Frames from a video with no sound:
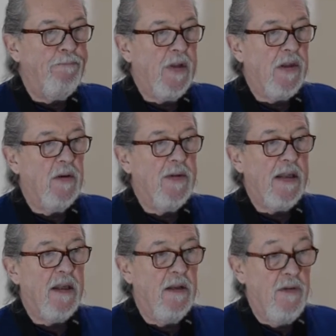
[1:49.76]
So
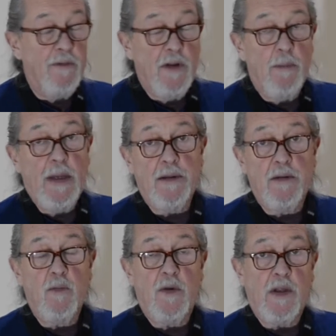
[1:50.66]
that's an awful lot better
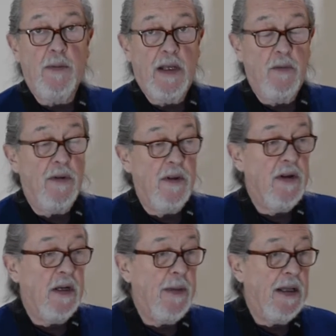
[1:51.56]
than it was to begin with, no
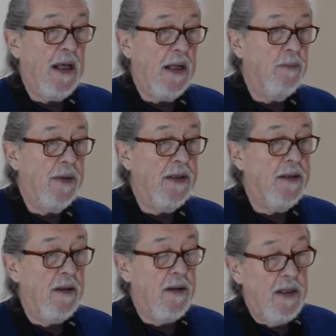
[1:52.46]
doubt about that,
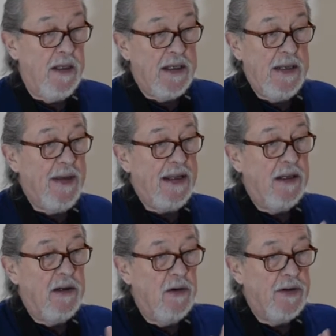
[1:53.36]
but you see I keep
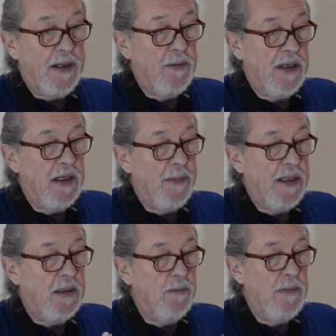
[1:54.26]
getting caught out a little bit
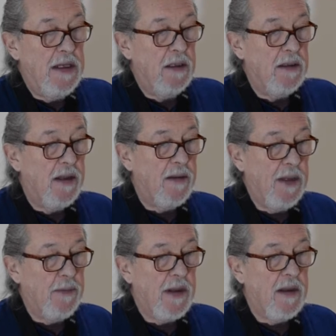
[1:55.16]
in the middle and just
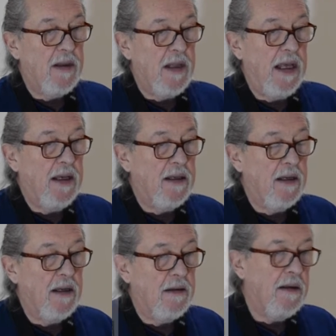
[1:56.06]
make a mistake
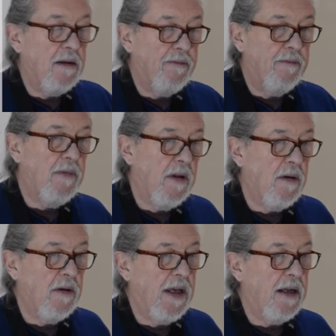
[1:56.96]
and I kind of just
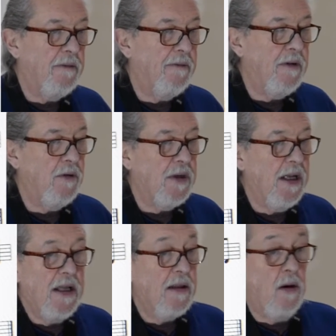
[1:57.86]
don't get it fluent.
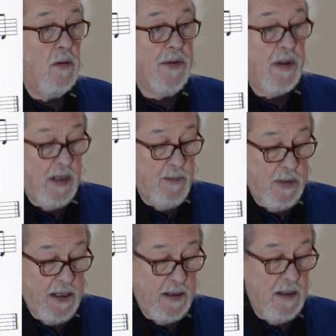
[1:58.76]
It's not always the same
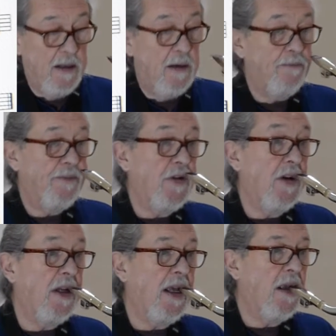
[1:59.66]
place either. Try
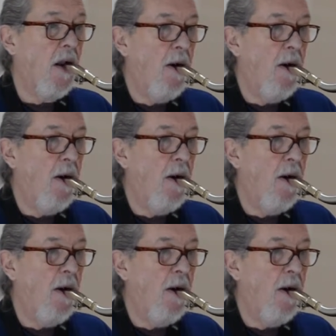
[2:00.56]
it again.